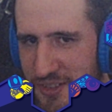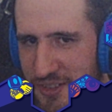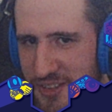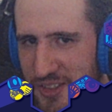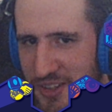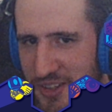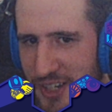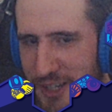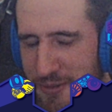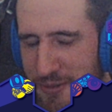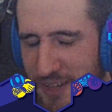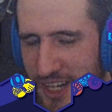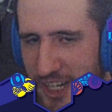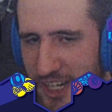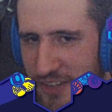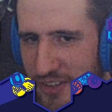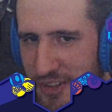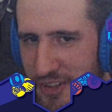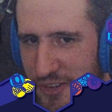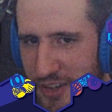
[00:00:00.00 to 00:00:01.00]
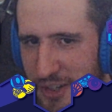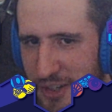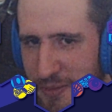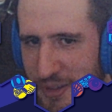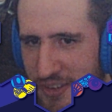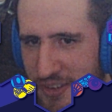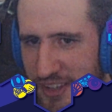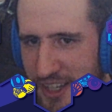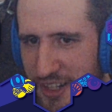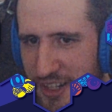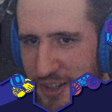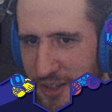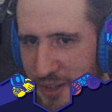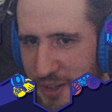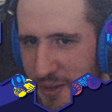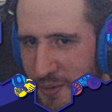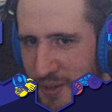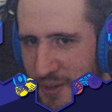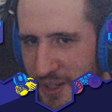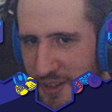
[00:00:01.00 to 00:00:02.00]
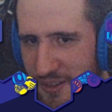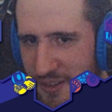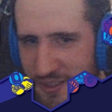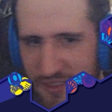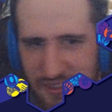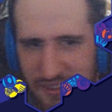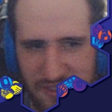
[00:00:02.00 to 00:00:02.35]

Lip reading: So I'm kind of annoyed about that. Oh well.